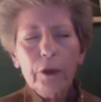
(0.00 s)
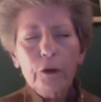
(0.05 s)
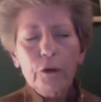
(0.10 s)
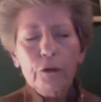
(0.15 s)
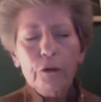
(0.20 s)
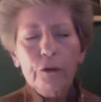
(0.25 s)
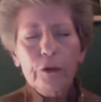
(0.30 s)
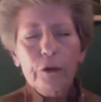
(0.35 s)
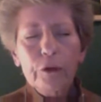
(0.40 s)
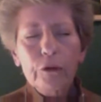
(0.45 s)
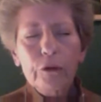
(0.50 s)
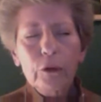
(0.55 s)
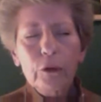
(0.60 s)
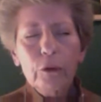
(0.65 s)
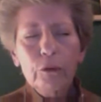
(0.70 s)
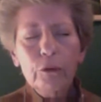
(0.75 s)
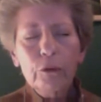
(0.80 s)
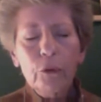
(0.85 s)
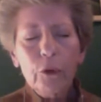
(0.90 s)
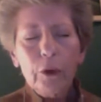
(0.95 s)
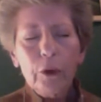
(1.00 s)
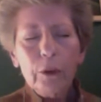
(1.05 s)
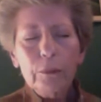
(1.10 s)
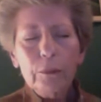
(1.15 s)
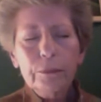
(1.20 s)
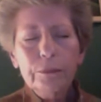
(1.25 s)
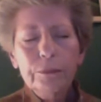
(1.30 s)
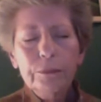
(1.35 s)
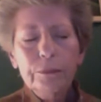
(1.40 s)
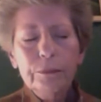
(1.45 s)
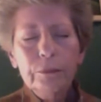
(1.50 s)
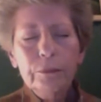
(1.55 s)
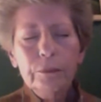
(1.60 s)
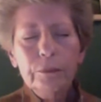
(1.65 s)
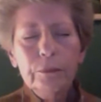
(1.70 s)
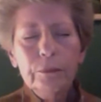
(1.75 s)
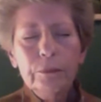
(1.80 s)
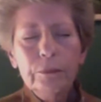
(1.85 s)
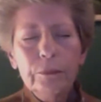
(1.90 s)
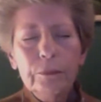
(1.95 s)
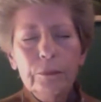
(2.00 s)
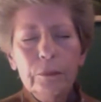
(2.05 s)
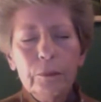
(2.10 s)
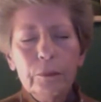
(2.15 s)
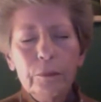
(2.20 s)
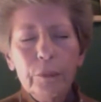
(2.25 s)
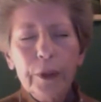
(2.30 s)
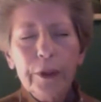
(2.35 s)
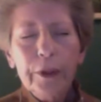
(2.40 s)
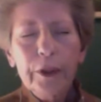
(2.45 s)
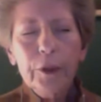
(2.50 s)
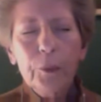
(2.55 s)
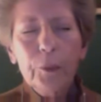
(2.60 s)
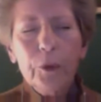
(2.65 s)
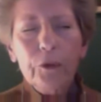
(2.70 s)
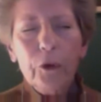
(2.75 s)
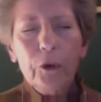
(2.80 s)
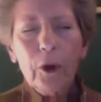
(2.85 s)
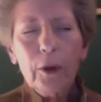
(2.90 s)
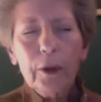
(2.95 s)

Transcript: your physical form, blending with all